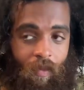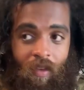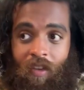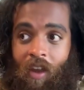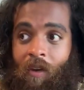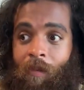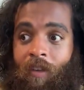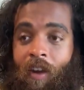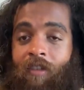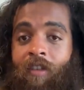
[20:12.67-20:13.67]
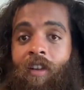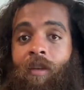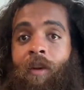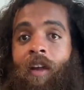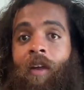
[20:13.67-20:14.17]
It's scary, it scares you
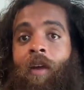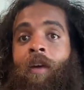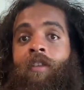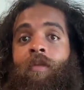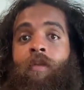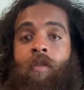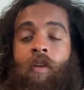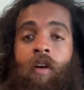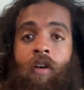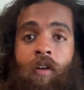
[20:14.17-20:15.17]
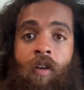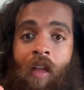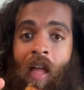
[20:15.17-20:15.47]
though, but like, yeah, I guess he wouldn't do it hard.